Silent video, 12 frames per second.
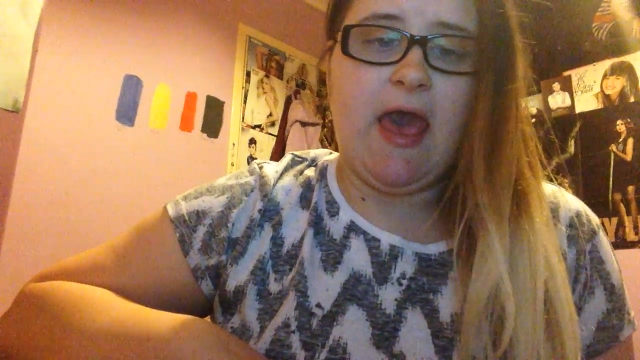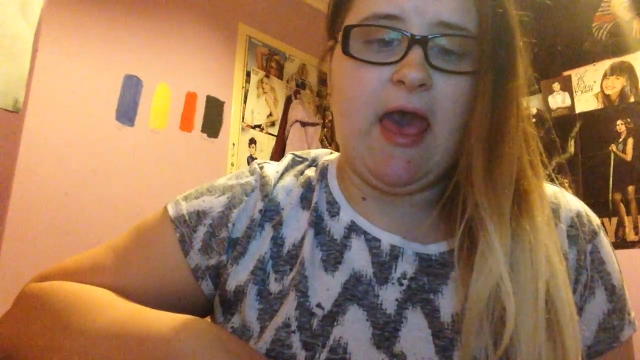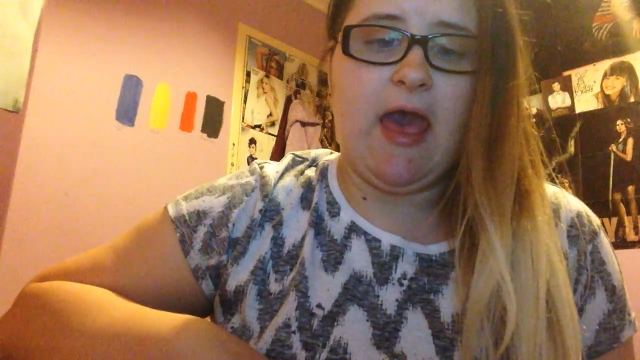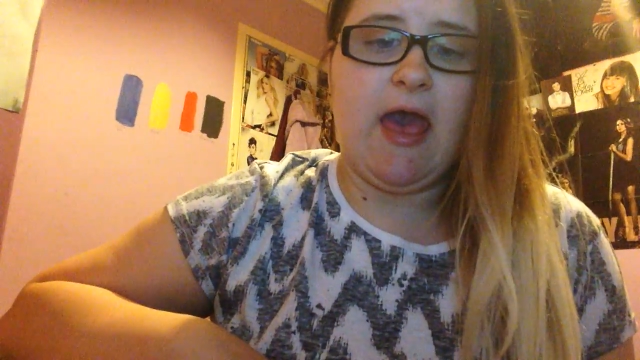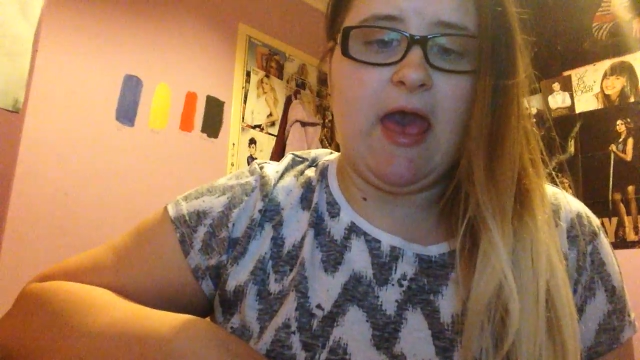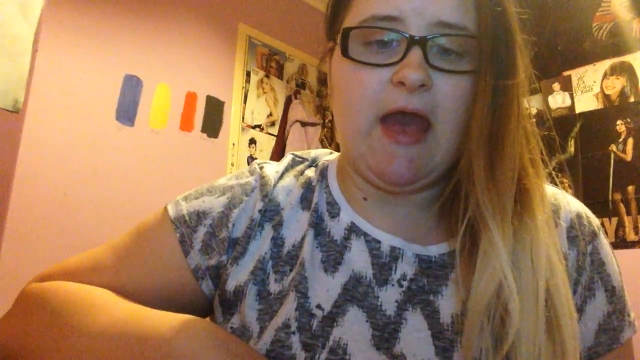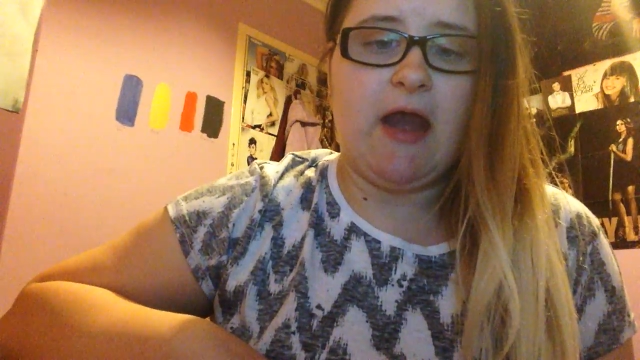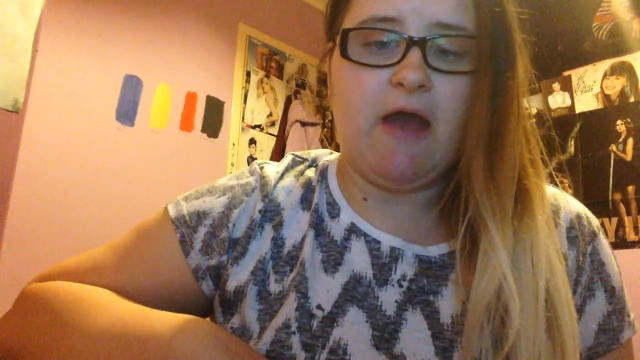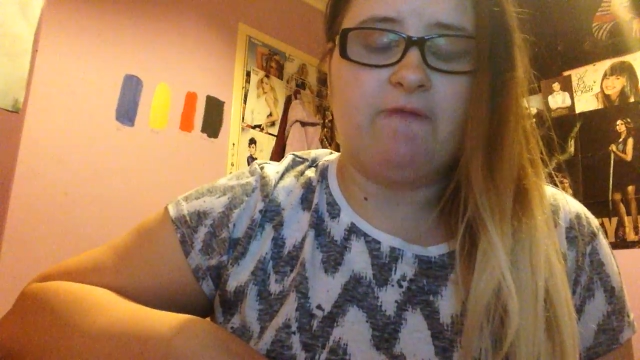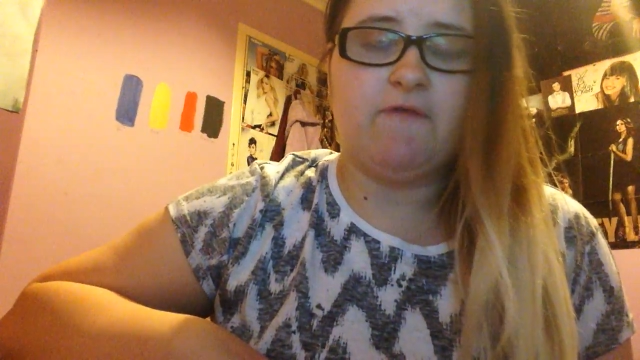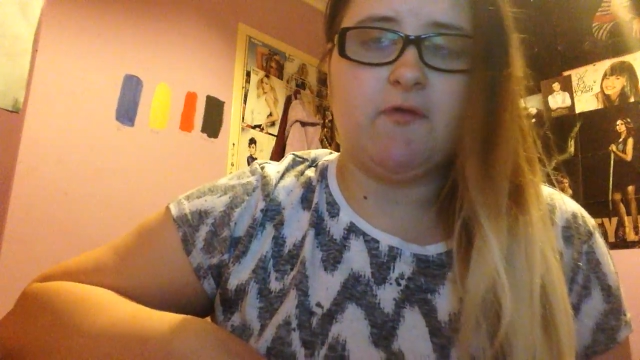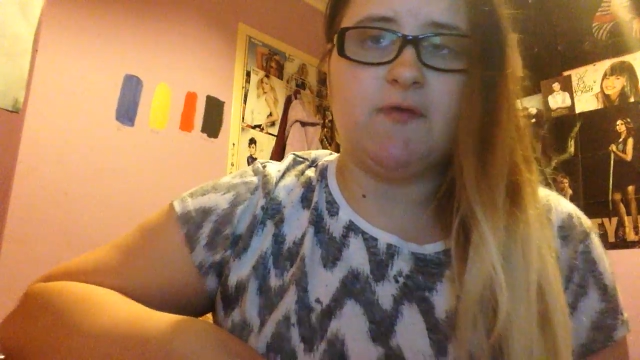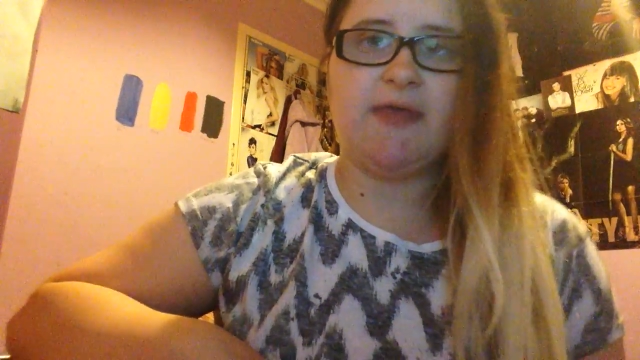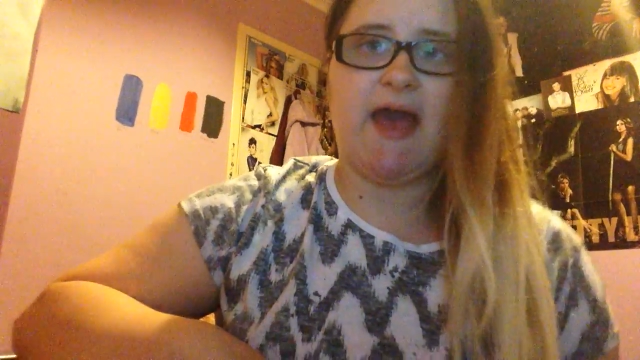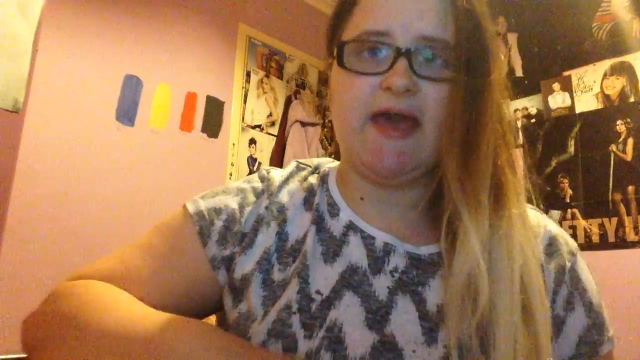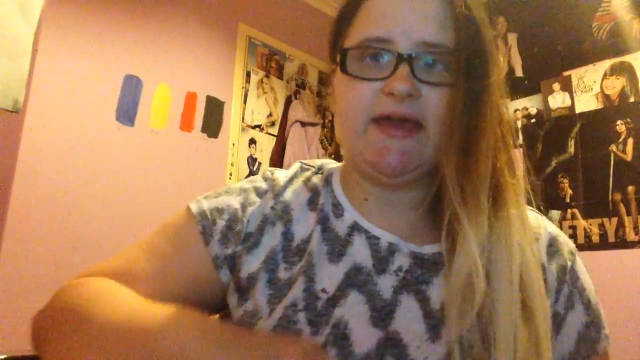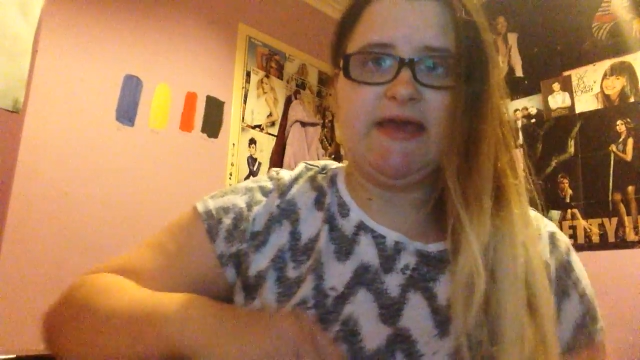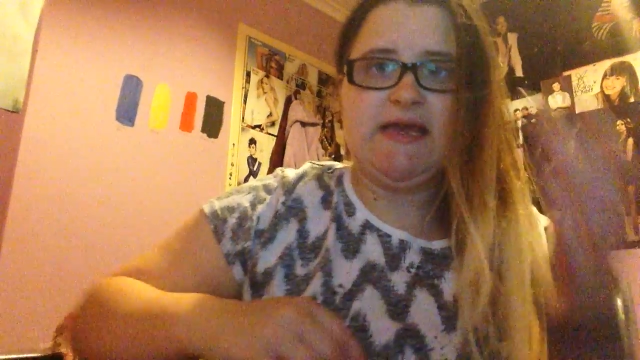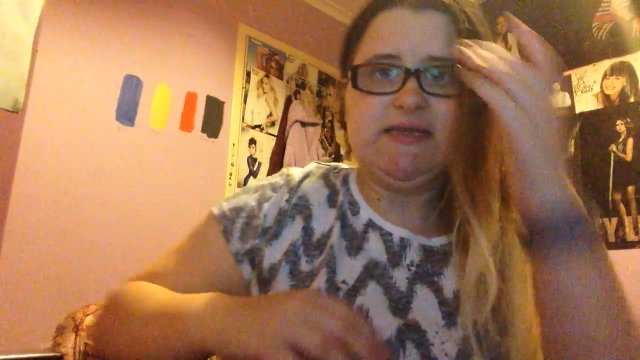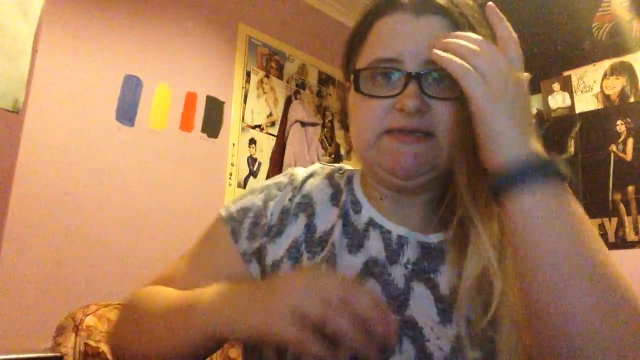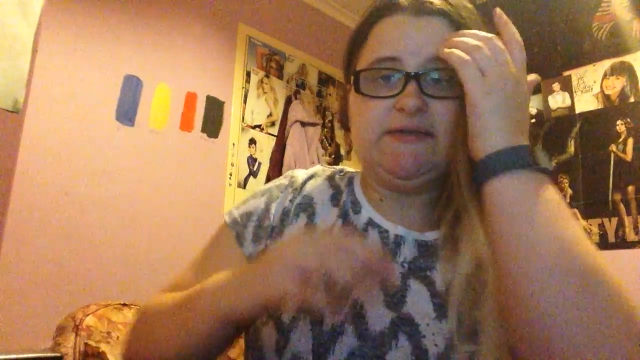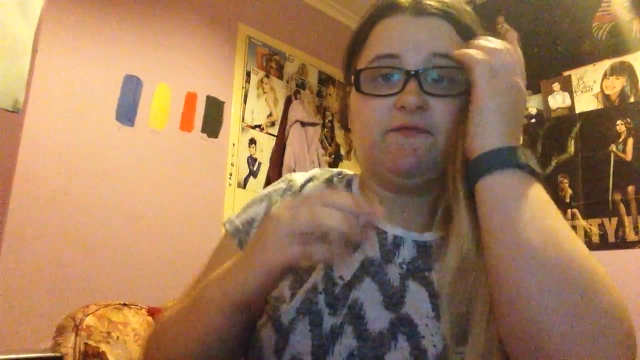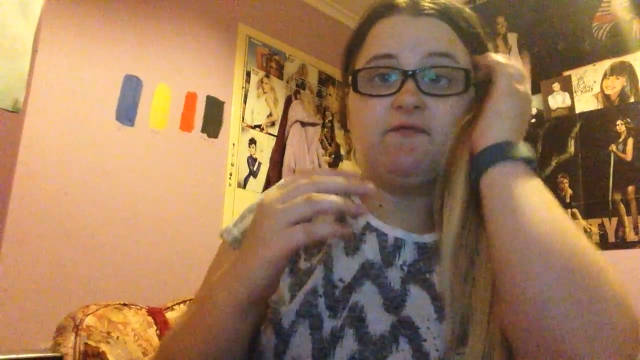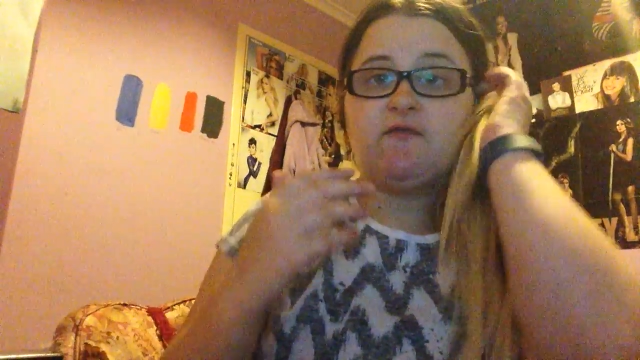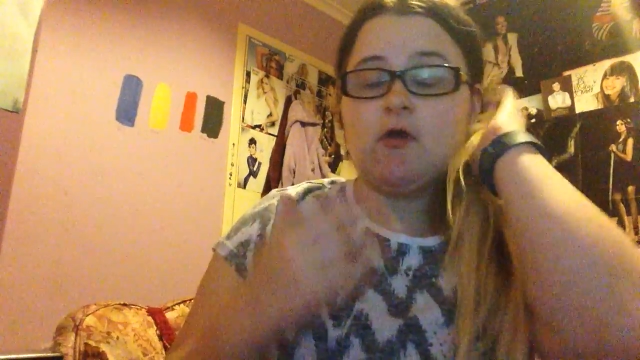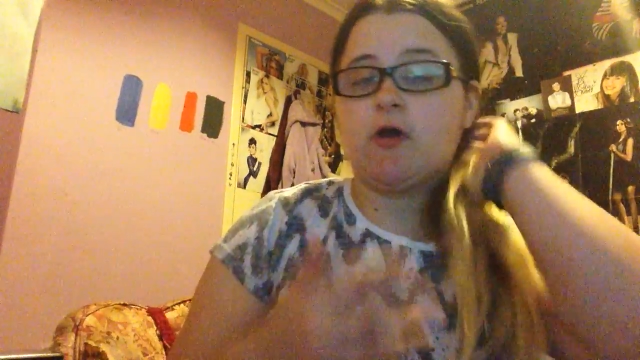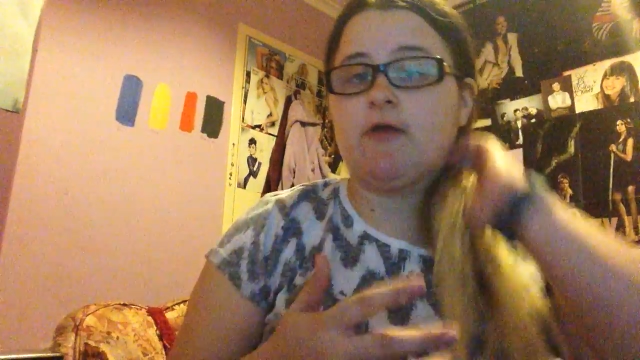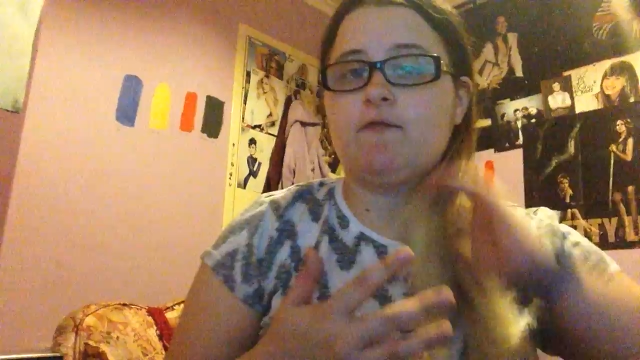and I thought that it's very,